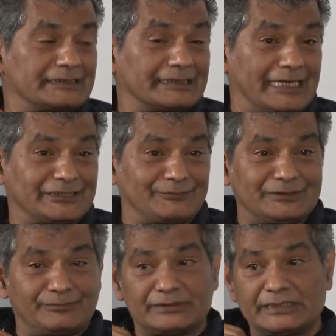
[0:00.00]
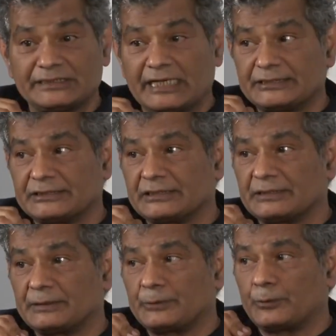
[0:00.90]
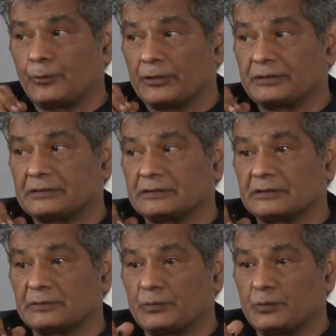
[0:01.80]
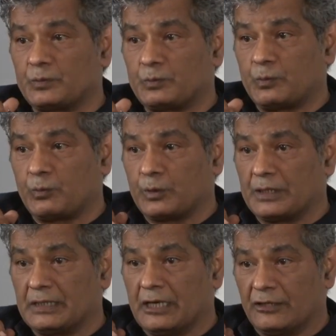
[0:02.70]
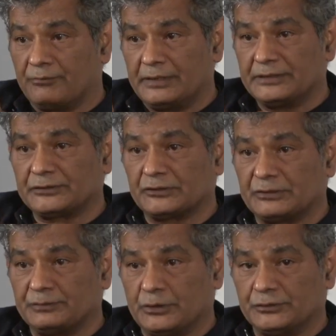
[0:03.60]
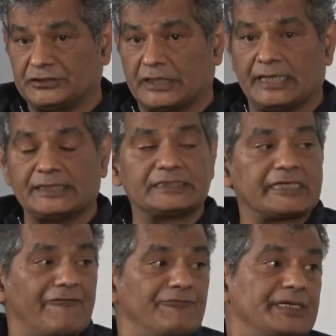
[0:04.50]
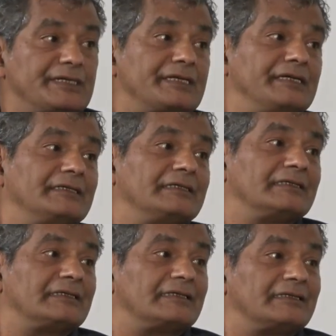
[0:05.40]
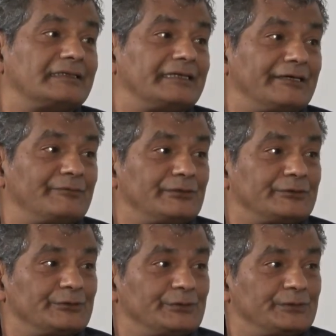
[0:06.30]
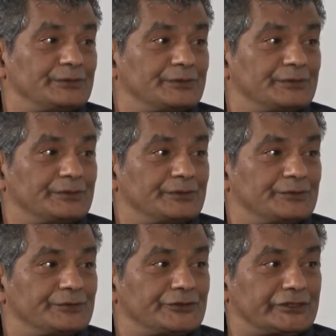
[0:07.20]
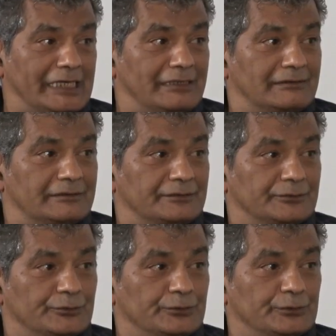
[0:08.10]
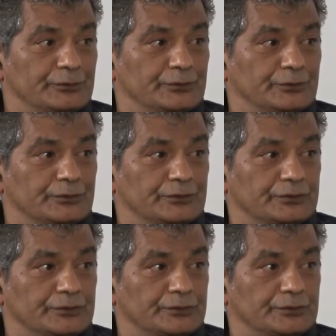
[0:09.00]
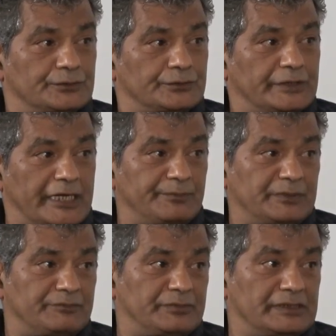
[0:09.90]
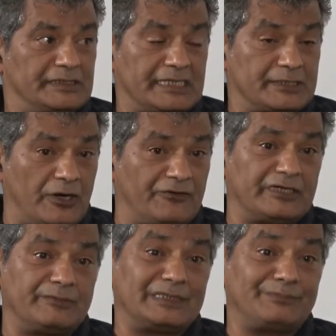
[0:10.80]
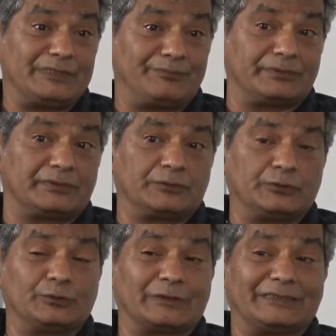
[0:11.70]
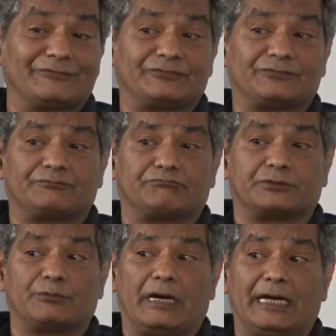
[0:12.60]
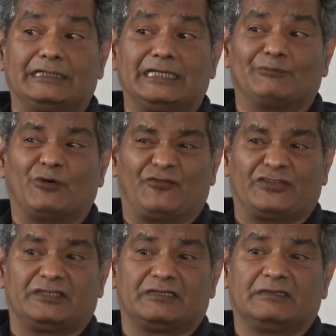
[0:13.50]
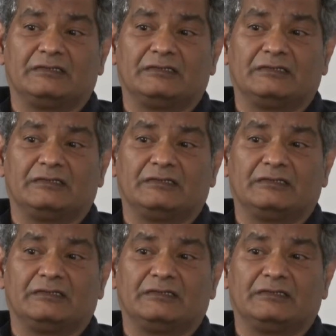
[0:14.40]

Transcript: gets people, and that's what governments on the both sides have been able to sell to their people. And there are not very many people who kind of remind them of the